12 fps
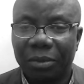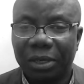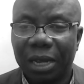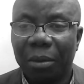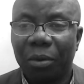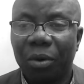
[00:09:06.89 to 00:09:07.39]

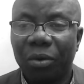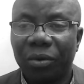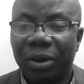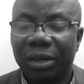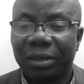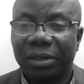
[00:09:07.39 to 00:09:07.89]
Psalm
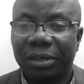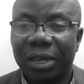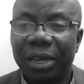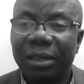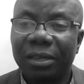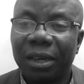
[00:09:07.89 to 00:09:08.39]

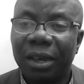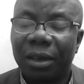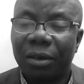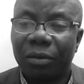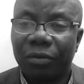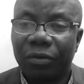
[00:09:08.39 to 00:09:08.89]
106,
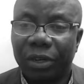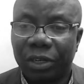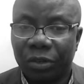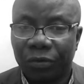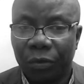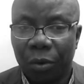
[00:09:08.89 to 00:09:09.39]

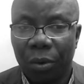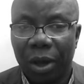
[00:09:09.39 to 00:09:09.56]
verse 4.